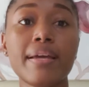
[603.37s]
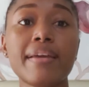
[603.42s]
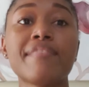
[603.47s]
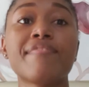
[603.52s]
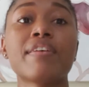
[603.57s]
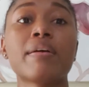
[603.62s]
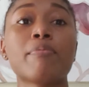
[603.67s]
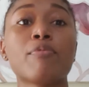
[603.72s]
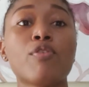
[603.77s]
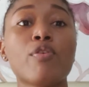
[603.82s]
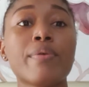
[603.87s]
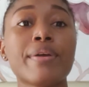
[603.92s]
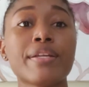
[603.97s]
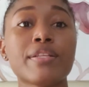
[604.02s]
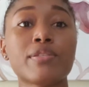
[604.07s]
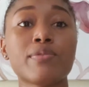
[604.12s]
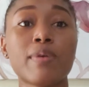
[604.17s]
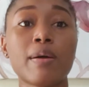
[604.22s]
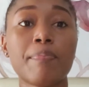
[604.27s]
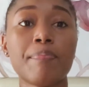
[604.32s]
If I'm going
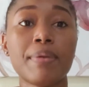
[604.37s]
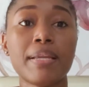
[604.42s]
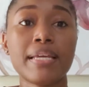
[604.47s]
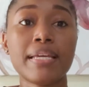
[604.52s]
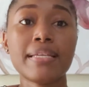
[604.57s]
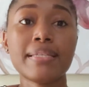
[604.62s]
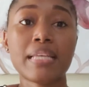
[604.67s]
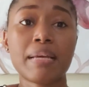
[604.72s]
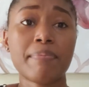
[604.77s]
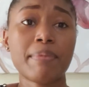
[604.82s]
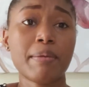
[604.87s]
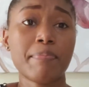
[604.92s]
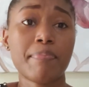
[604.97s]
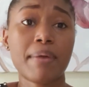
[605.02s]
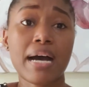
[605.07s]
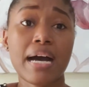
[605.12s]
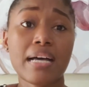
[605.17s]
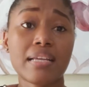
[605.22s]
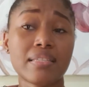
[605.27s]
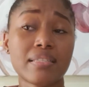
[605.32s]
to a place, I may
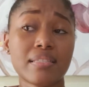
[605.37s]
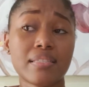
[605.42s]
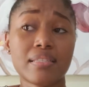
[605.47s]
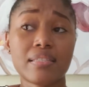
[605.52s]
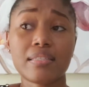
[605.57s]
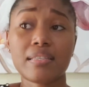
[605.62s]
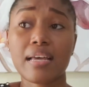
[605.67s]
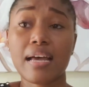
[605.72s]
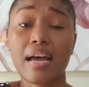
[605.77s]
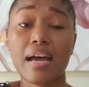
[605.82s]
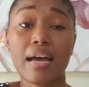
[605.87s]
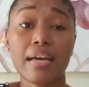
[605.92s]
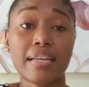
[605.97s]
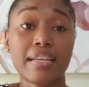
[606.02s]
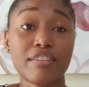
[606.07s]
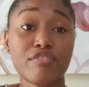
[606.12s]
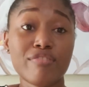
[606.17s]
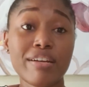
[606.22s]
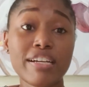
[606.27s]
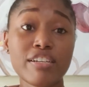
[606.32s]
pass an
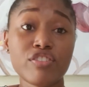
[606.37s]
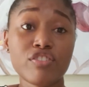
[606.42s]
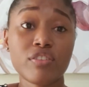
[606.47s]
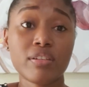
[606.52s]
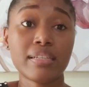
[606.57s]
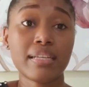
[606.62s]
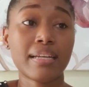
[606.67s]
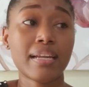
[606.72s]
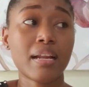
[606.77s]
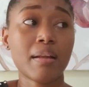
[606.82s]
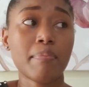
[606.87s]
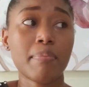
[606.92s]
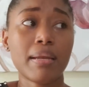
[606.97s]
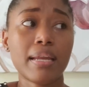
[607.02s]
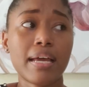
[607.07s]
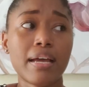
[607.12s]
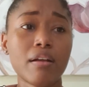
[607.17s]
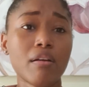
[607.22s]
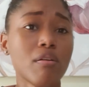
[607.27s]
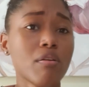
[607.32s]
attraction and I'll be
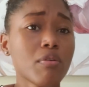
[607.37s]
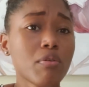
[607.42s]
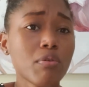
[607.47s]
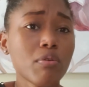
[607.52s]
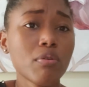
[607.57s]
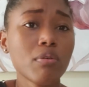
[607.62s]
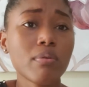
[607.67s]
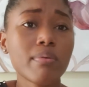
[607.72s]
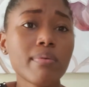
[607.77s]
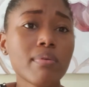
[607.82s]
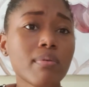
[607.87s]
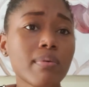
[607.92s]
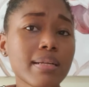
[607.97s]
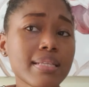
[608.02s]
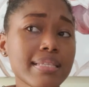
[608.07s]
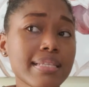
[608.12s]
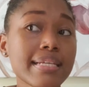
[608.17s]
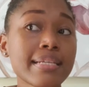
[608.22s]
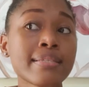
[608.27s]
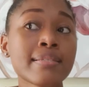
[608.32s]
like, oh cool,
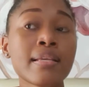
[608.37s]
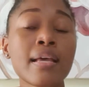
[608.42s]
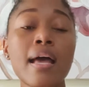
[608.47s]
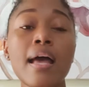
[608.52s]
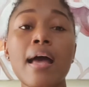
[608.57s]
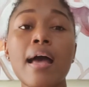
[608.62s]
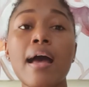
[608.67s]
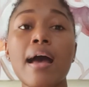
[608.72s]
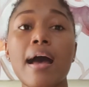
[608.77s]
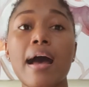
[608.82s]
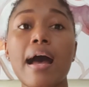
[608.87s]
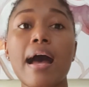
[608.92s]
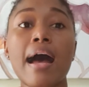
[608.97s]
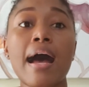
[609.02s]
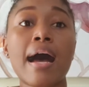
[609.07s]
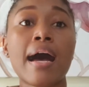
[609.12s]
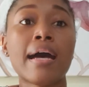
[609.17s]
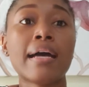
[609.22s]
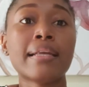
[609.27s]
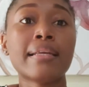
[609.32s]
what's this?
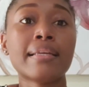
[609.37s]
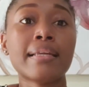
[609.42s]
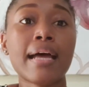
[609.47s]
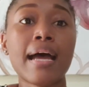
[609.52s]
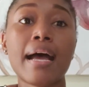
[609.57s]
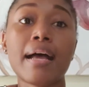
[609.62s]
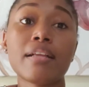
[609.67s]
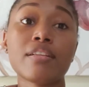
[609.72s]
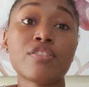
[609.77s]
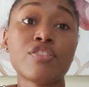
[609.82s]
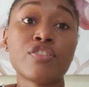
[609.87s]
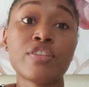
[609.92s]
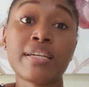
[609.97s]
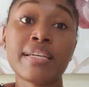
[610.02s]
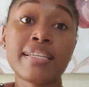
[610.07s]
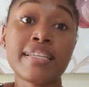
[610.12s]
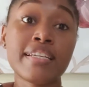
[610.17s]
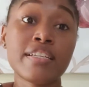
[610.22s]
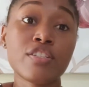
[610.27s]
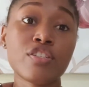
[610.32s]
And
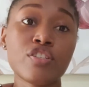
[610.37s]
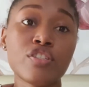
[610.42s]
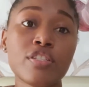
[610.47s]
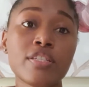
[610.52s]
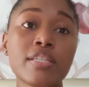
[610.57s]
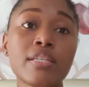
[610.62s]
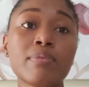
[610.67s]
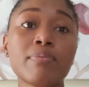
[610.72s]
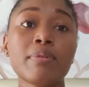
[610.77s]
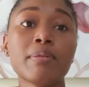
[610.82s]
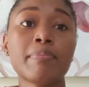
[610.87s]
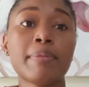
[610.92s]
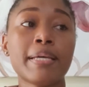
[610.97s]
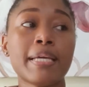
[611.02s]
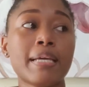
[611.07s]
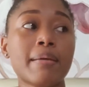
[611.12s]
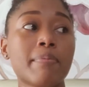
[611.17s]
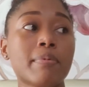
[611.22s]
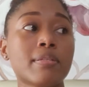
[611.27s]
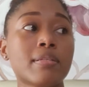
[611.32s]
JNHT will be
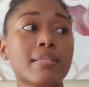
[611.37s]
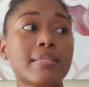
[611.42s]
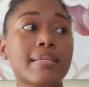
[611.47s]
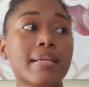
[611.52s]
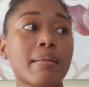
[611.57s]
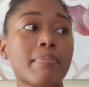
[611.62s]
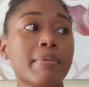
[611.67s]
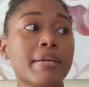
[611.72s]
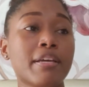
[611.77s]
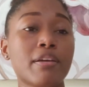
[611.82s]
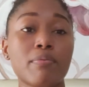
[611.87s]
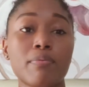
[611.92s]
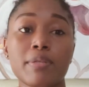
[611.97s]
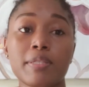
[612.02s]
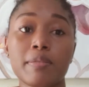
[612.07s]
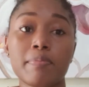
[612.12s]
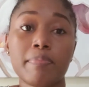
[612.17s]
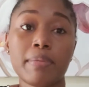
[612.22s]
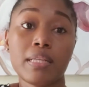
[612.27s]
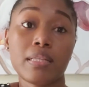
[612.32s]
able to tell me it
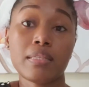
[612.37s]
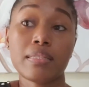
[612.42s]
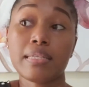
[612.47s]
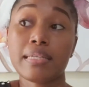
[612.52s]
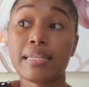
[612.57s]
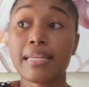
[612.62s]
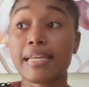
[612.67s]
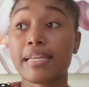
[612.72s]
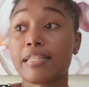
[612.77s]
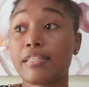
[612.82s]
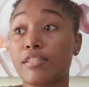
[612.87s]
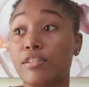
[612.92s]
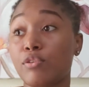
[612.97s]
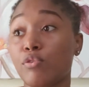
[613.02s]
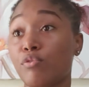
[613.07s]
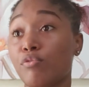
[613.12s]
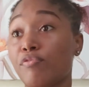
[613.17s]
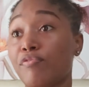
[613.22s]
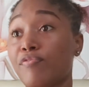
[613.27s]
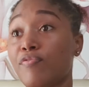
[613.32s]
was built in
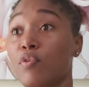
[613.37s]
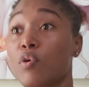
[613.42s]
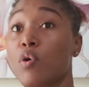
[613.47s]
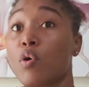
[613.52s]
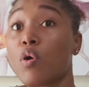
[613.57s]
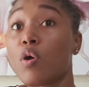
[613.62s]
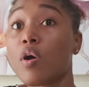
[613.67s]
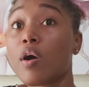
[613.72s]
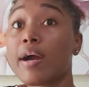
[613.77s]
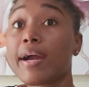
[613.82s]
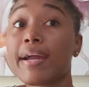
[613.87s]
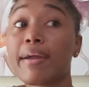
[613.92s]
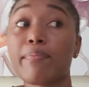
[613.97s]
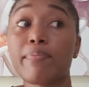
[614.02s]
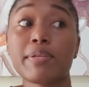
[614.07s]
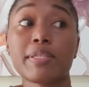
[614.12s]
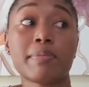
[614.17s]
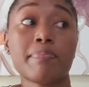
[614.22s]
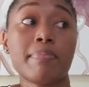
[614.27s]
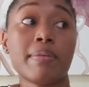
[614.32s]
1804, it
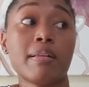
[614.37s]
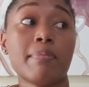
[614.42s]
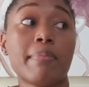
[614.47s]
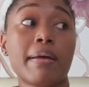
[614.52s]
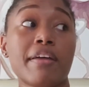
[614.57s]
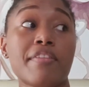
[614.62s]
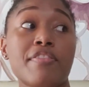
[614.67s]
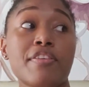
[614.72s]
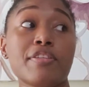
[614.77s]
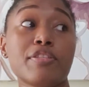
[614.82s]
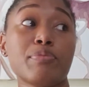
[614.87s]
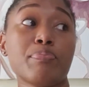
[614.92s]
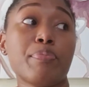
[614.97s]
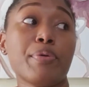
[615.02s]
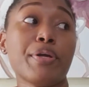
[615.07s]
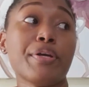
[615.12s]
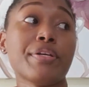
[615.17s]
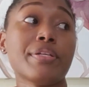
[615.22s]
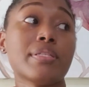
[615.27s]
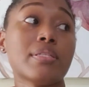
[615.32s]
was built by this
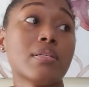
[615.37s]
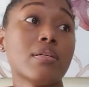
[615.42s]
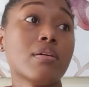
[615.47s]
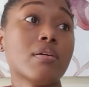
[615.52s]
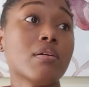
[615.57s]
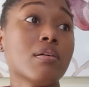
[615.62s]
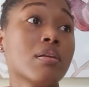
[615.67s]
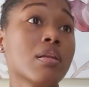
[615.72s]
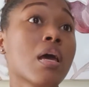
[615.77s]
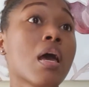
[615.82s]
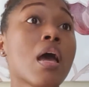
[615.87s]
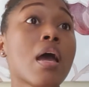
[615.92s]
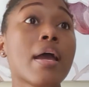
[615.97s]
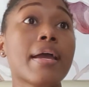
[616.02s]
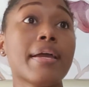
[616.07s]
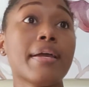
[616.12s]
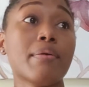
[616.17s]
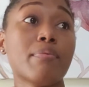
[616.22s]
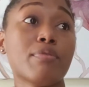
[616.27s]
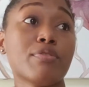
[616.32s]
person,
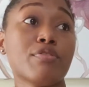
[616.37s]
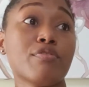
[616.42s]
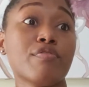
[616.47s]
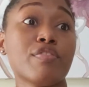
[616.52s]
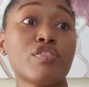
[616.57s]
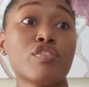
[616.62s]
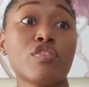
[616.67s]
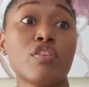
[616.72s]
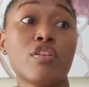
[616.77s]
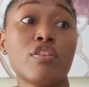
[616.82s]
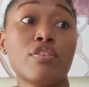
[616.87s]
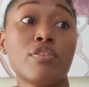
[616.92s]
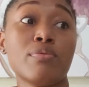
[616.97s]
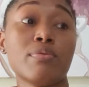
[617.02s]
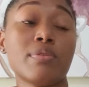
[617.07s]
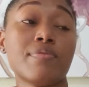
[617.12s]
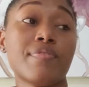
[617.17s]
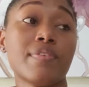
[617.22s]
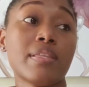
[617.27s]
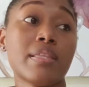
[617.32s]
it was originally
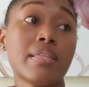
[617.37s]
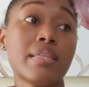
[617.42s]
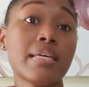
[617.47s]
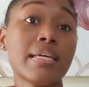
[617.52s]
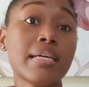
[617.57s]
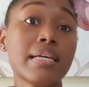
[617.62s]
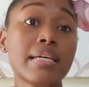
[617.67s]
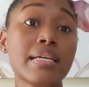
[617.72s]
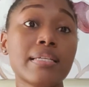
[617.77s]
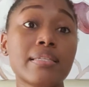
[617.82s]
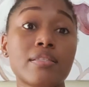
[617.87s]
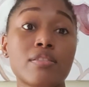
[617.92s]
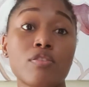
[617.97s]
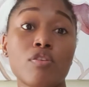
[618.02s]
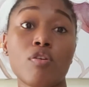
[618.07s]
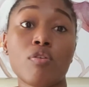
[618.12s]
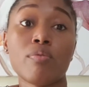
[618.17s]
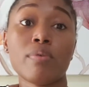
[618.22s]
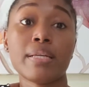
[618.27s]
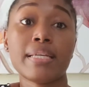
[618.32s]
used for this,
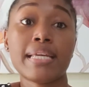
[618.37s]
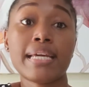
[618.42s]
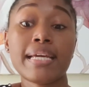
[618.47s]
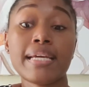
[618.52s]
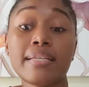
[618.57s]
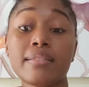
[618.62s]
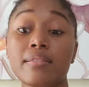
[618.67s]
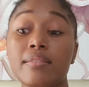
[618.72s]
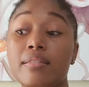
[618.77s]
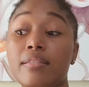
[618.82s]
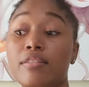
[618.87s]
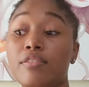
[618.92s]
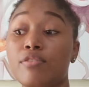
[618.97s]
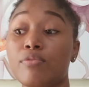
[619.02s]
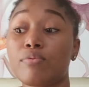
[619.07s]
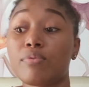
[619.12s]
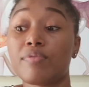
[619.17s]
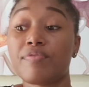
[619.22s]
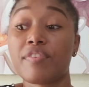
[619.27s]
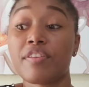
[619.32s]
nowadays it is
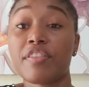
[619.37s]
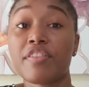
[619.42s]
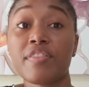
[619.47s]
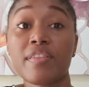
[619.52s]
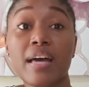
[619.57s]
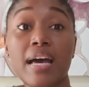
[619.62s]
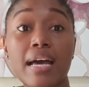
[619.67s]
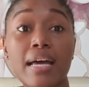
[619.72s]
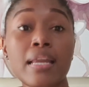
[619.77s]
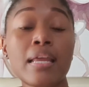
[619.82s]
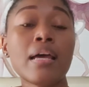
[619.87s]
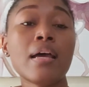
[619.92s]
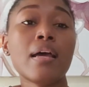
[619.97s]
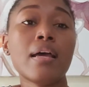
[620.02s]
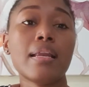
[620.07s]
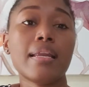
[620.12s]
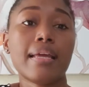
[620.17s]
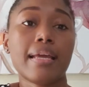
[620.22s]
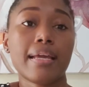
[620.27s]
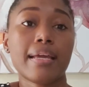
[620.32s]
used for that.
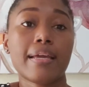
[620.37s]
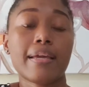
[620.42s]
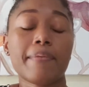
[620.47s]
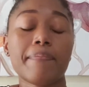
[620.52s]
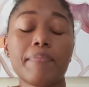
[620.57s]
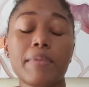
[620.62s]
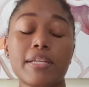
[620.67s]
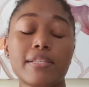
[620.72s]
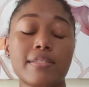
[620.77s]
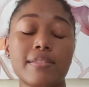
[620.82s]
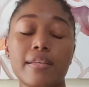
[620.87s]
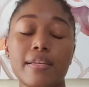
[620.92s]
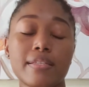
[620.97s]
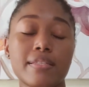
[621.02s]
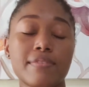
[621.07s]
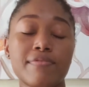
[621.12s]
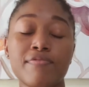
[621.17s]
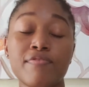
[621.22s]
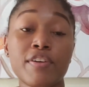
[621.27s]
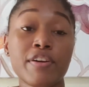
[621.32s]
Like
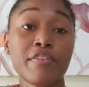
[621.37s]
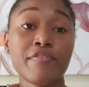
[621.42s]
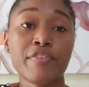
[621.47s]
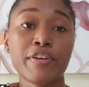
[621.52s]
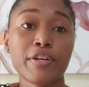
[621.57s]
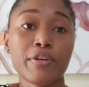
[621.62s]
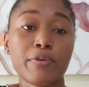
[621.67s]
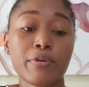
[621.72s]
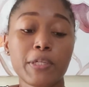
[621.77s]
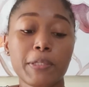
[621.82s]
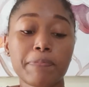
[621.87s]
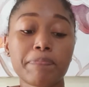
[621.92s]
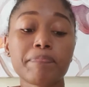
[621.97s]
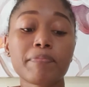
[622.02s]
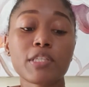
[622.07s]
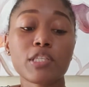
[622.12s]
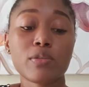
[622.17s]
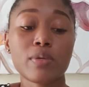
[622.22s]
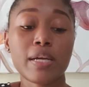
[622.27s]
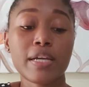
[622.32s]
it's very, very good.
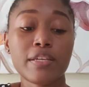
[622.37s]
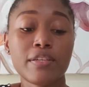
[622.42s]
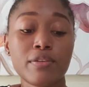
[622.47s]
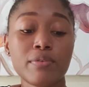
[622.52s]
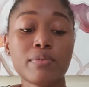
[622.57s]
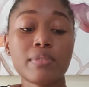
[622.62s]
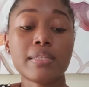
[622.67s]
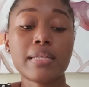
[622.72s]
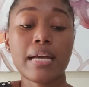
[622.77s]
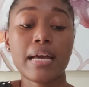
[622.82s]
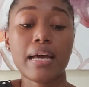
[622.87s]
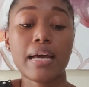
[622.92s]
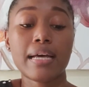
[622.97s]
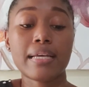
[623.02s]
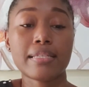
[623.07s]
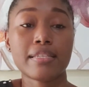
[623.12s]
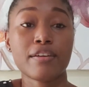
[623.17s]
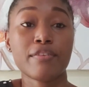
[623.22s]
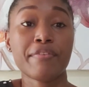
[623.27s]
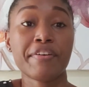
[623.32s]
So I use that
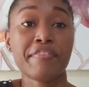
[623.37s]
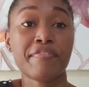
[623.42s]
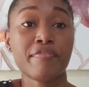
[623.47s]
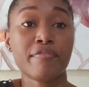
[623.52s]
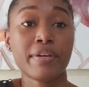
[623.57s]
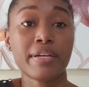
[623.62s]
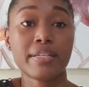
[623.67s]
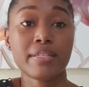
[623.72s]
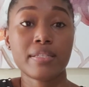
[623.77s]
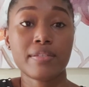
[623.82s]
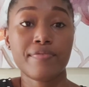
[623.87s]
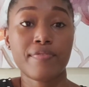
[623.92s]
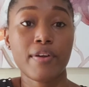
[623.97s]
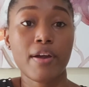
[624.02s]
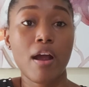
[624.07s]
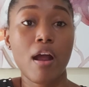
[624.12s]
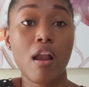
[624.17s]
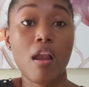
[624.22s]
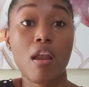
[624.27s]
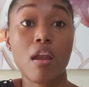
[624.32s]
as a reference
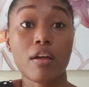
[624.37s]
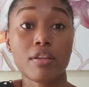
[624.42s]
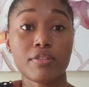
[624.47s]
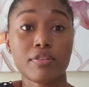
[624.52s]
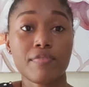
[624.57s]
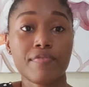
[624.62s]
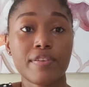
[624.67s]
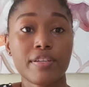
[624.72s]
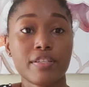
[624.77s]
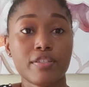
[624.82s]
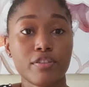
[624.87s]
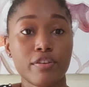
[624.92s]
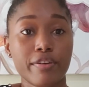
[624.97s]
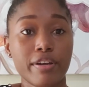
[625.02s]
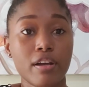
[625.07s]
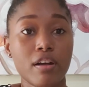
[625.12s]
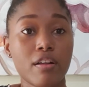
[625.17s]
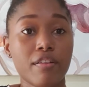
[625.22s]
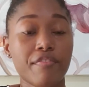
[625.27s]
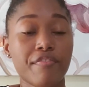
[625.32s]
for a lot of
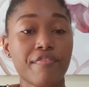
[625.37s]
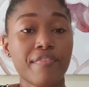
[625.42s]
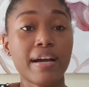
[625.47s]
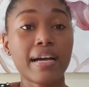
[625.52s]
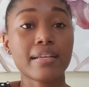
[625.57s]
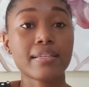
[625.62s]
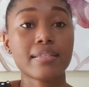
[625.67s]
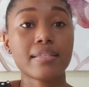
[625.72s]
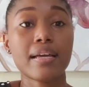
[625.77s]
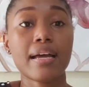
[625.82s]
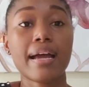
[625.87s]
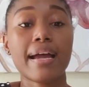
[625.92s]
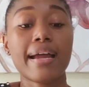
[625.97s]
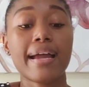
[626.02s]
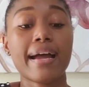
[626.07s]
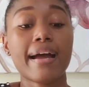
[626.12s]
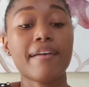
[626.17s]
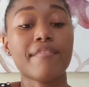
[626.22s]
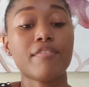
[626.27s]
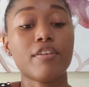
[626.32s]
historical facts that I
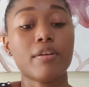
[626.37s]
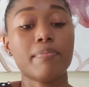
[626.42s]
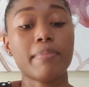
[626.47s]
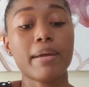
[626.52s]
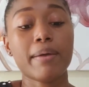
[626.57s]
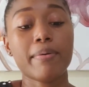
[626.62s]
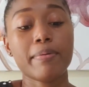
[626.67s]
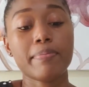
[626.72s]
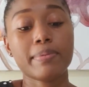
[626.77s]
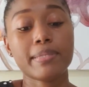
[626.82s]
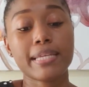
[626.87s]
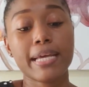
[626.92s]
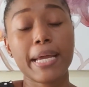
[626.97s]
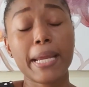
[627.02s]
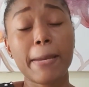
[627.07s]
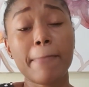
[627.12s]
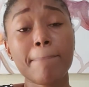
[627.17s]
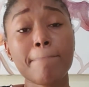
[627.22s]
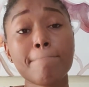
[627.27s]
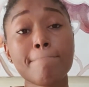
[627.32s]
have on my
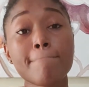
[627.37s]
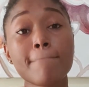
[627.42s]
website.